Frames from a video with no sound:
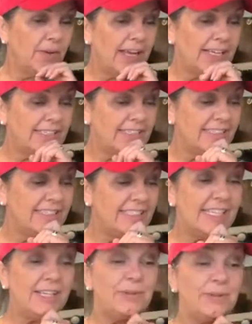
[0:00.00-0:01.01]
I can
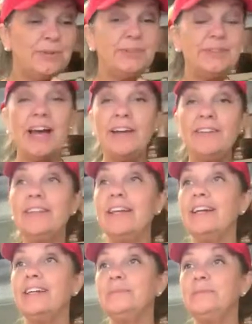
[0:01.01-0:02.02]
see who's out
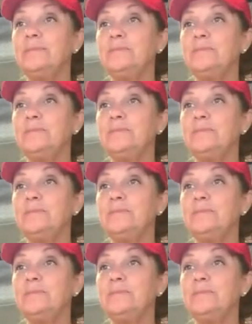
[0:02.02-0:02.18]
there.